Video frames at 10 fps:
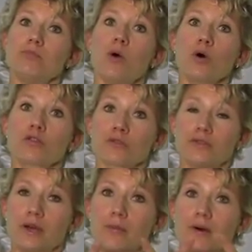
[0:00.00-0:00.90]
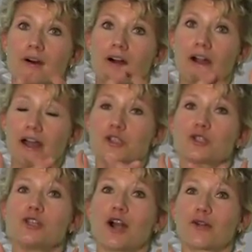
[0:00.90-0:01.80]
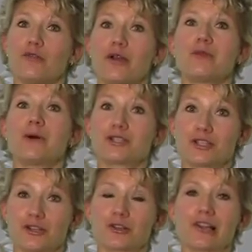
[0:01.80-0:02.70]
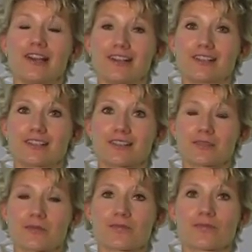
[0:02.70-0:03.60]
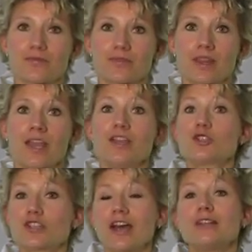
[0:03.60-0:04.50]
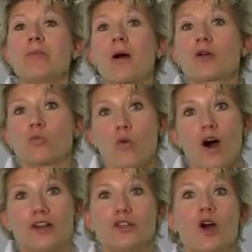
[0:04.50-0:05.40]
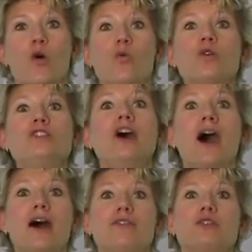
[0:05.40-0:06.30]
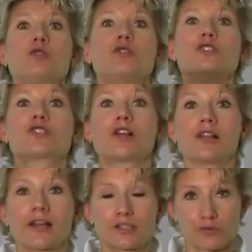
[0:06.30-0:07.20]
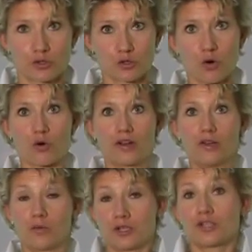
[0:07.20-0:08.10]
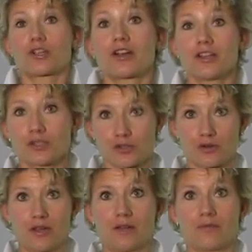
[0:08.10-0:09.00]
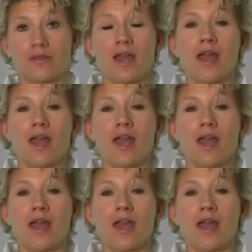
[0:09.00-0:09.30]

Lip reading: And both of them are very much interlinked. Inside the part one, we dive into this collective story, which is our history.